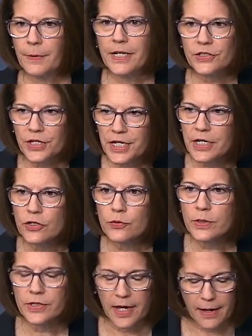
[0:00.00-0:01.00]
Because
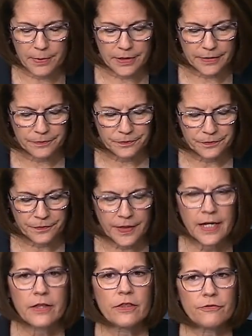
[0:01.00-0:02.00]
here's what's happening.
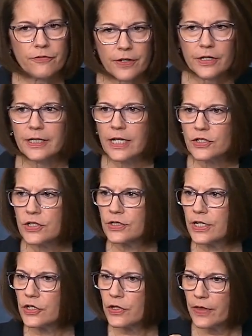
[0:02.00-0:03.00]
The very
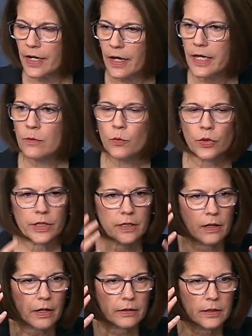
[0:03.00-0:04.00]
legislation that I am
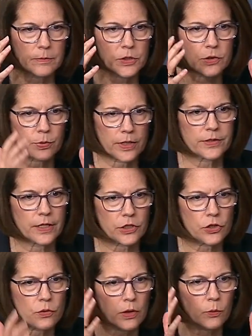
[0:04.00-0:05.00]
working on, Mr.
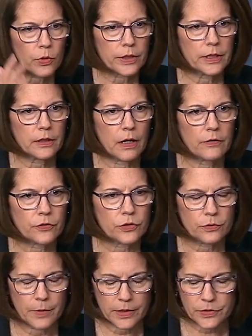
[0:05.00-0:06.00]
President, that you are working on
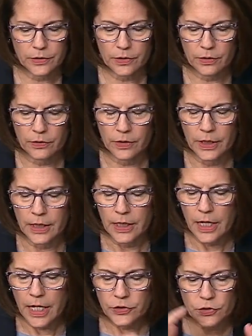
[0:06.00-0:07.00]
for New Mexico,
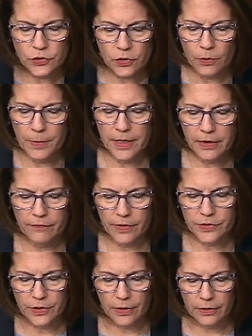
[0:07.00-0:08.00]
and so many
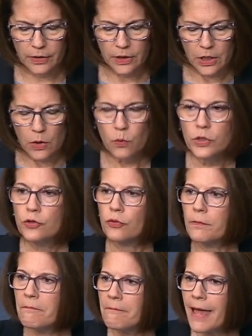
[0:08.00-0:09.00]
of us are, would
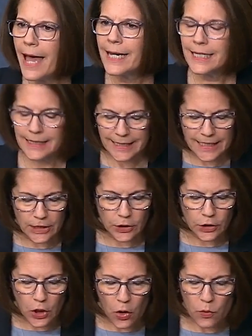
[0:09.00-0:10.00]
dramatically
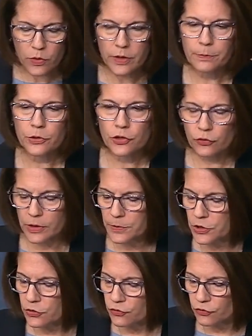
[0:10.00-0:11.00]
lower
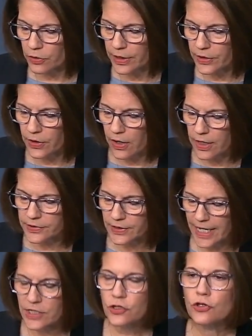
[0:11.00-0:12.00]
prescription drug
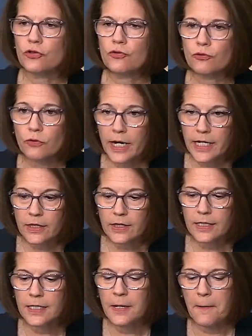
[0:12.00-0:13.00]
costs and
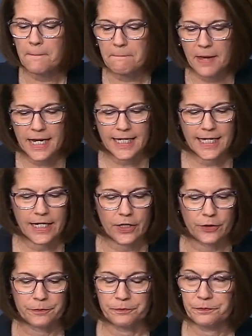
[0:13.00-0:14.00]
strengthen Medicare.